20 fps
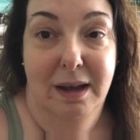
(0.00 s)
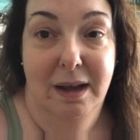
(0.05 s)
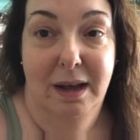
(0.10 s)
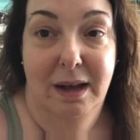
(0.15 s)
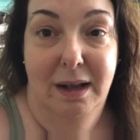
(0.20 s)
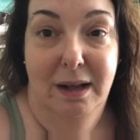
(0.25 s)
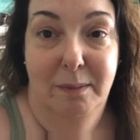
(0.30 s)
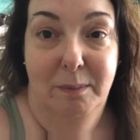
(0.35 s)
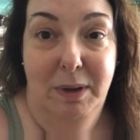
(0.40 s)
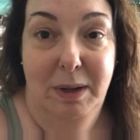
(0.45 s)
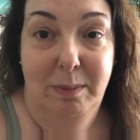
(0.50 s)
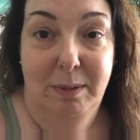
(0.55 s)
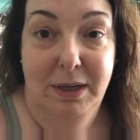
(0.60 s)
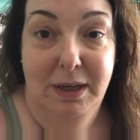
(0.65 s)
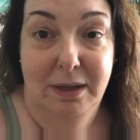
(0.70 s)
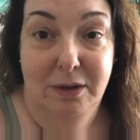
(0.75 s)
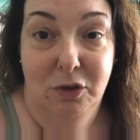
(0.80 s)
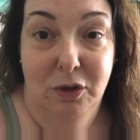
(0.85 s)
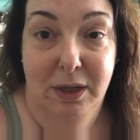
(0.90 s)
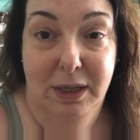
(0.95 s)
Uh,
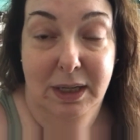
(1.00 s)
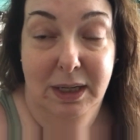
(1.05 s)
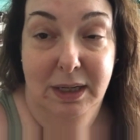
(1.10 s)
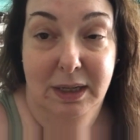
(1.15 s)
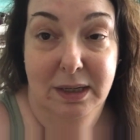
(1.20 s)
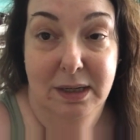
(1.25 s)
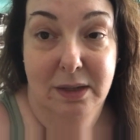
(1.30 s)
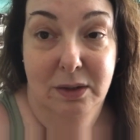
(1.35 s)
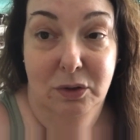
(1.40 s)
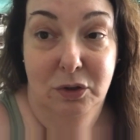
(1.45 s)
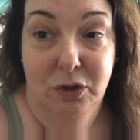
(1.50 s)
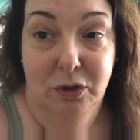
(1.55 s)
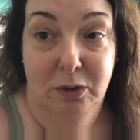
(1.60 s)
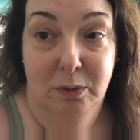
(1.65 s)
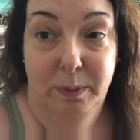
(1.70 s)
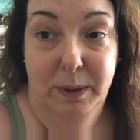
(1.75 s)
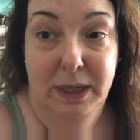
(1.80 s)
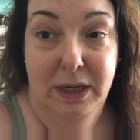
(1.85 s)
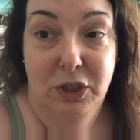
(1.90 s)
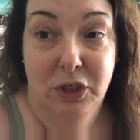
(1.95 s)
maybe try to get another
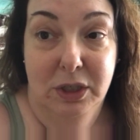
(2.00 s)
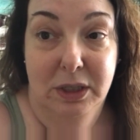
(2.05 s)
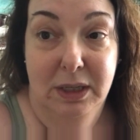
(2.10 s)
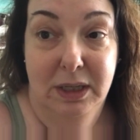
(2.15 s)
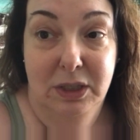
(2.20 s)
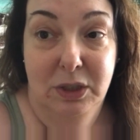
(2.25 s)
journal page in.